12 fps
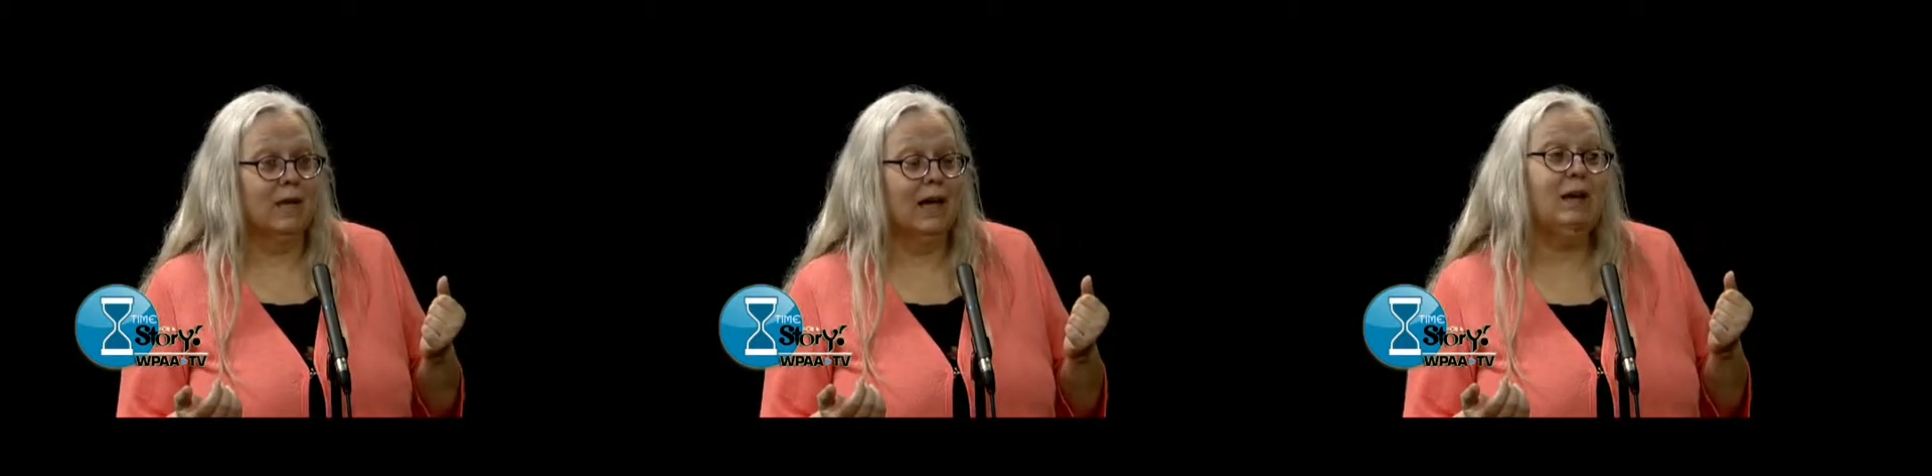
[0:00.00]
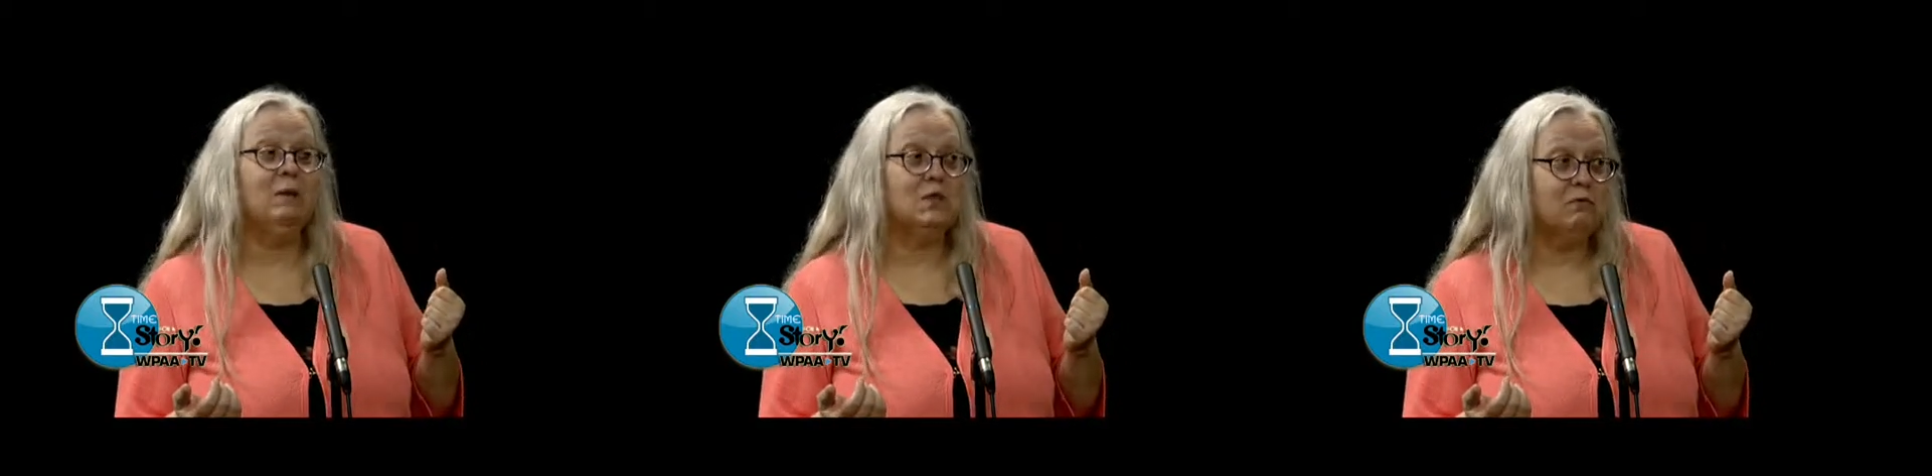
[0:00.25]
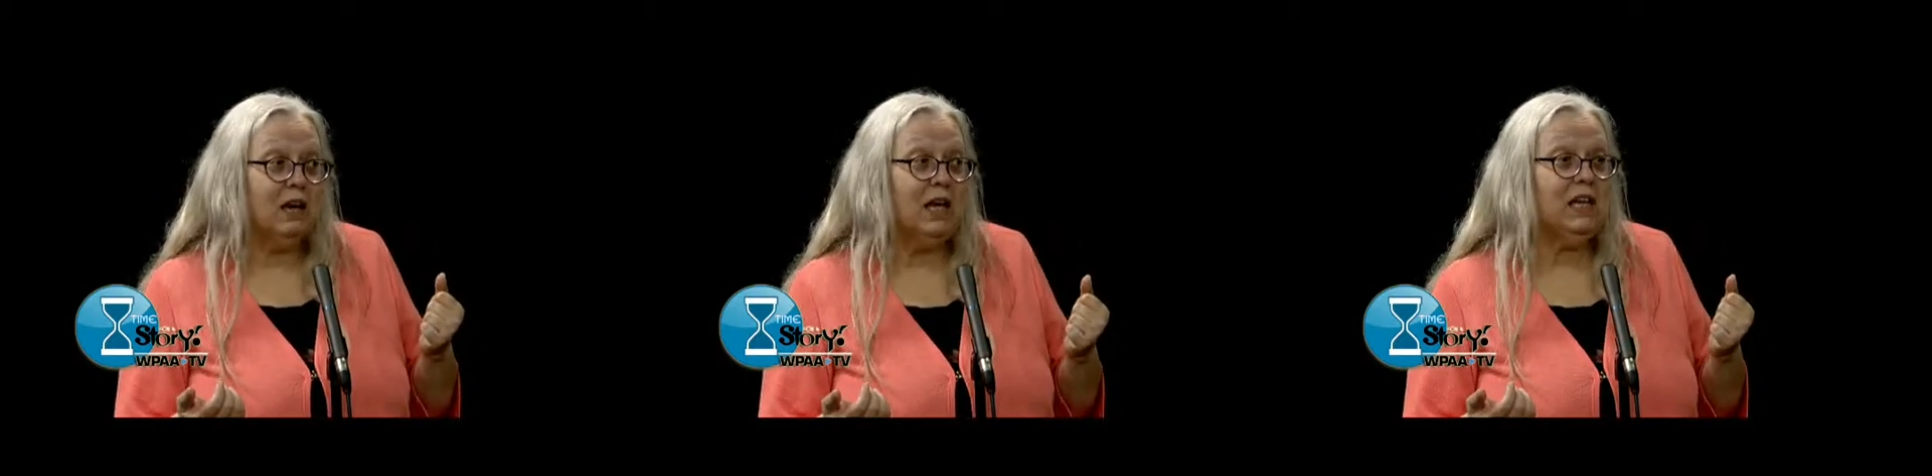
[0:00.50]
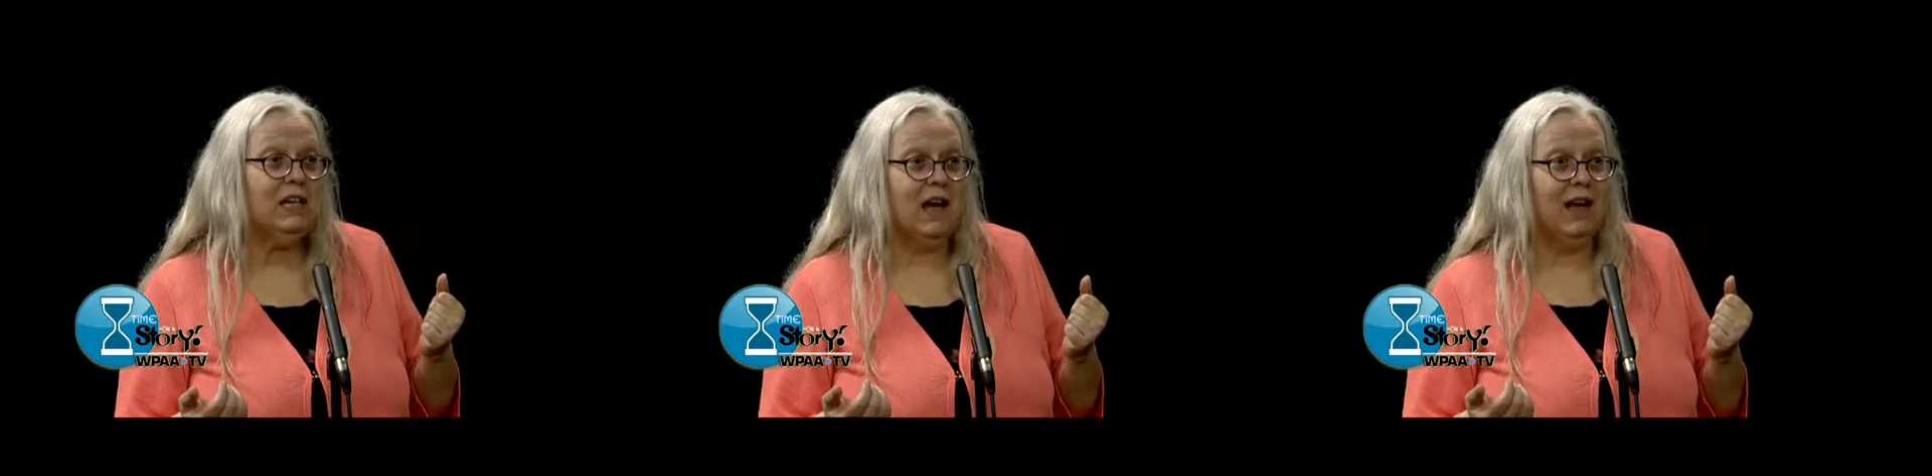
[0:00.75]
And it was a
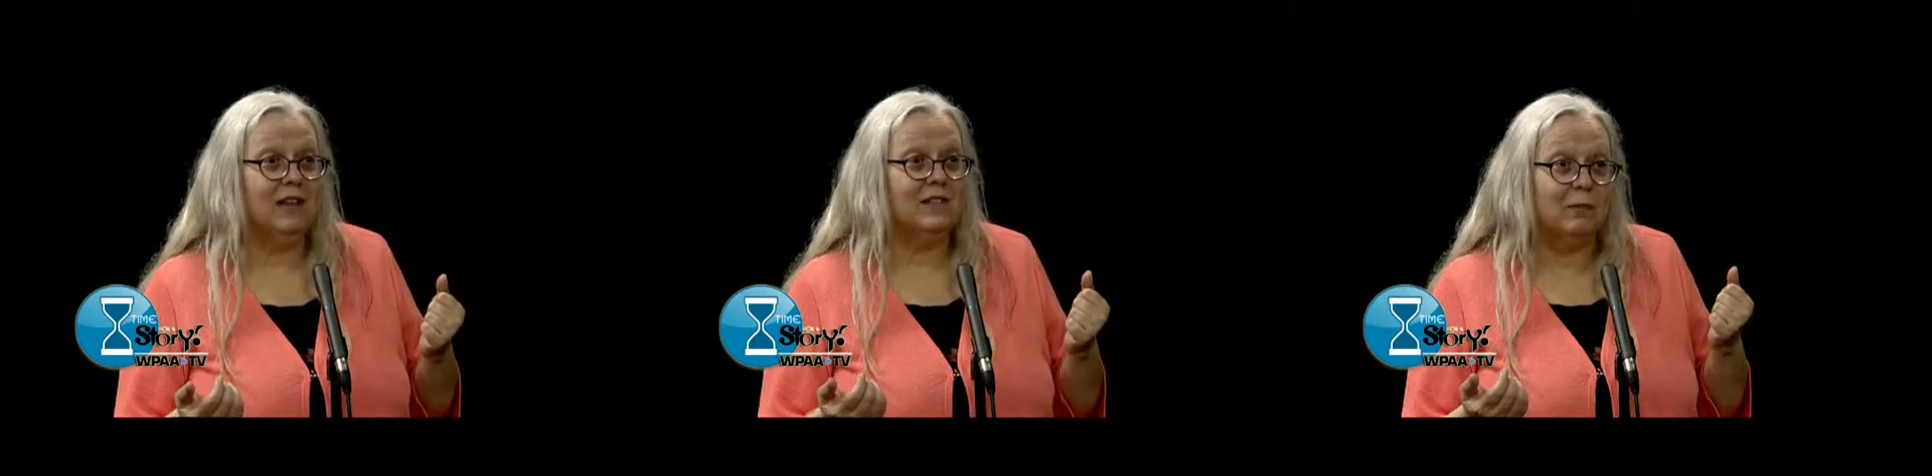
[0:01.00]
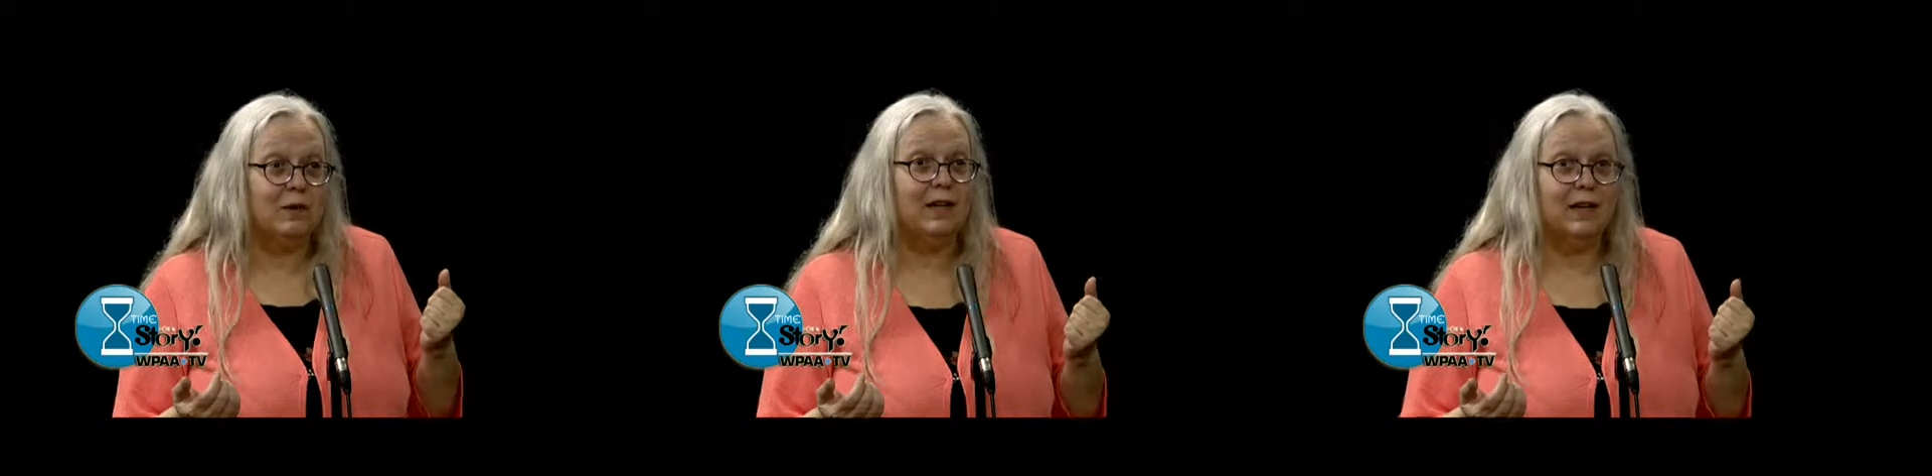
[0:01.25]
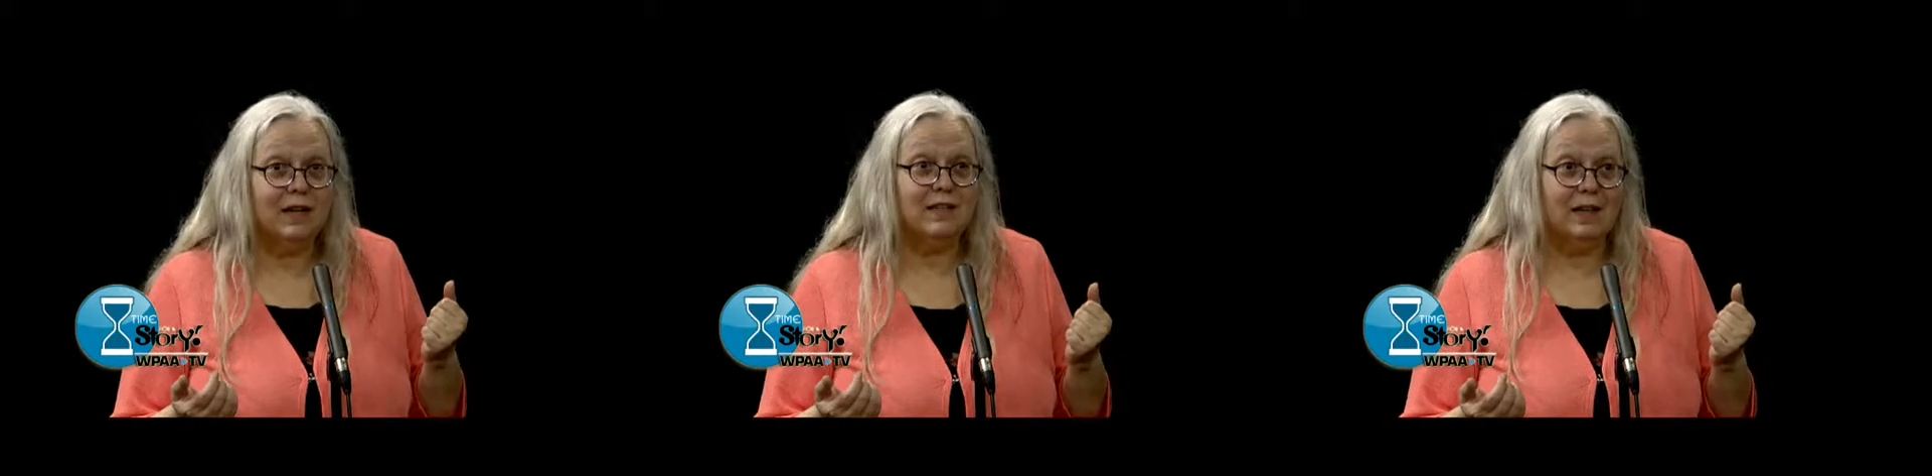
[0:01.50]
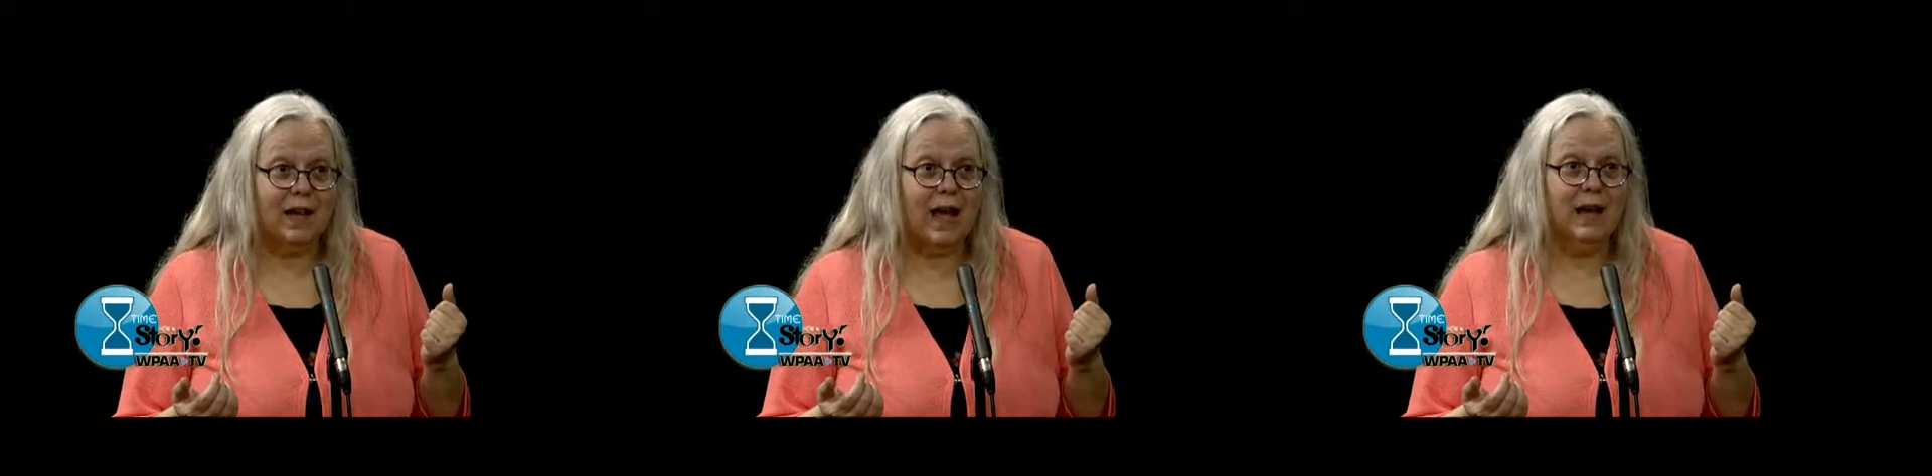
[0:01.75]
rainy day, something like
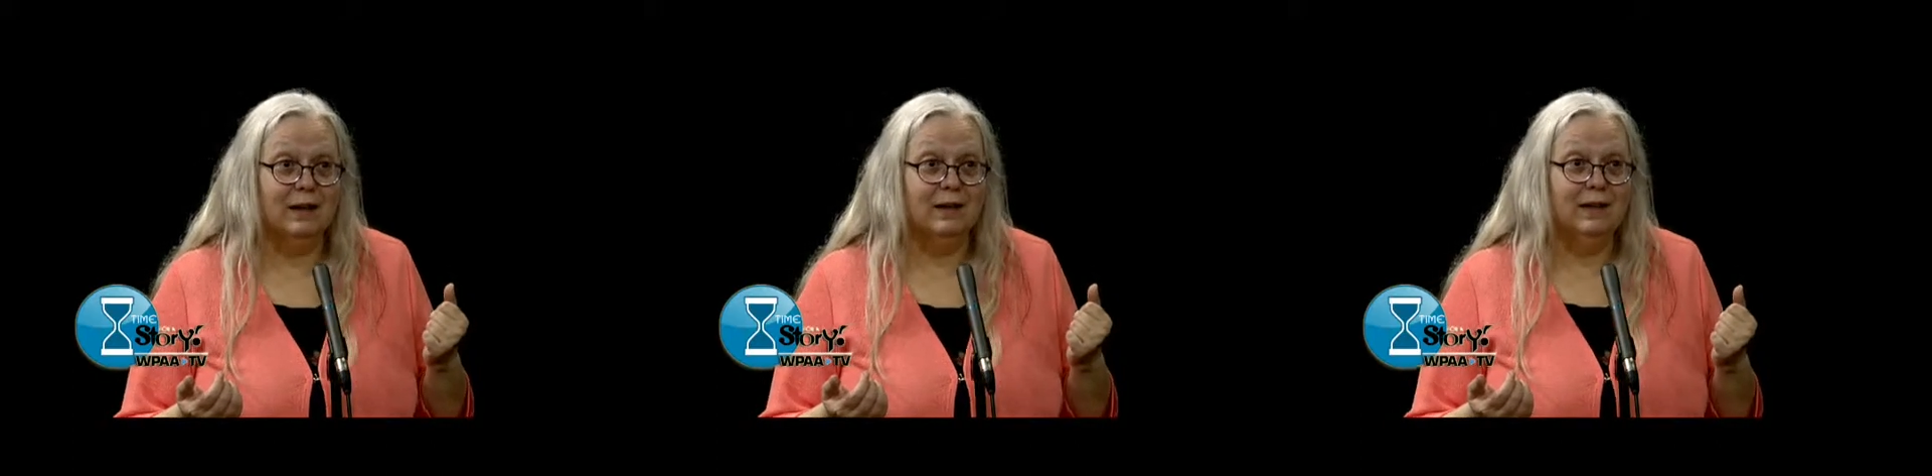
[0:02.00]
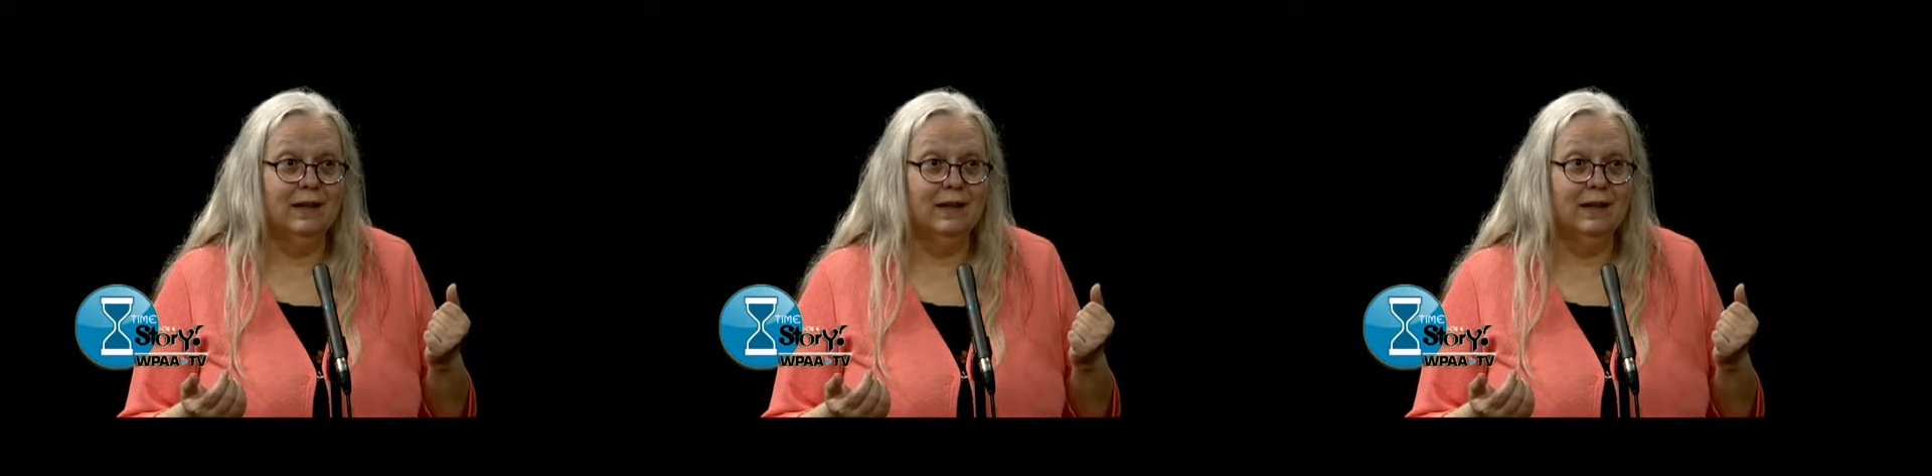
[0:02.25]
today,